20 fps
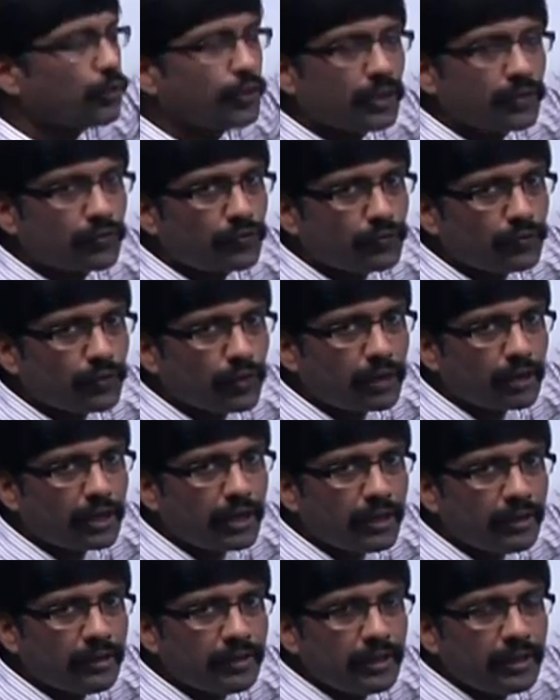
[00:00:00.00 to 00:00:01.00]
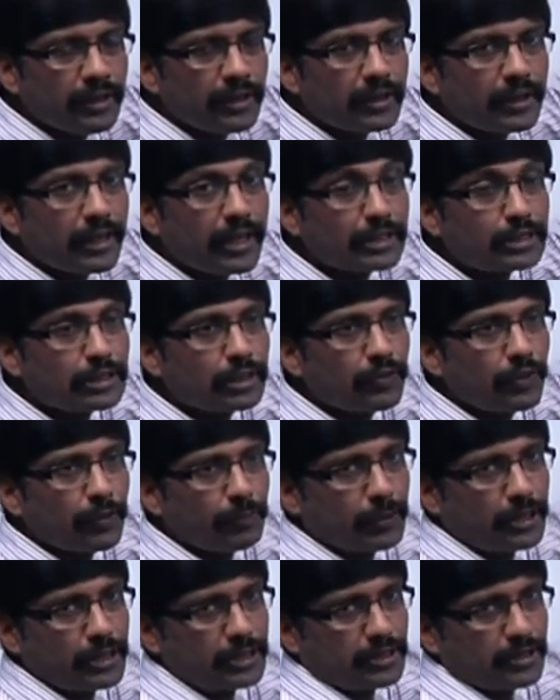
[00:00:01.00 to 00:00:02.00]
tuning fork are natural
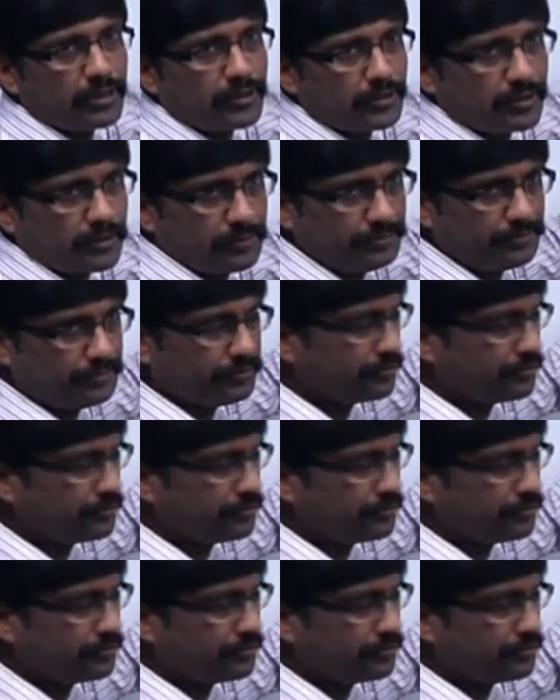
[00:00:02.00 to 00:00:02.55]
vibrations.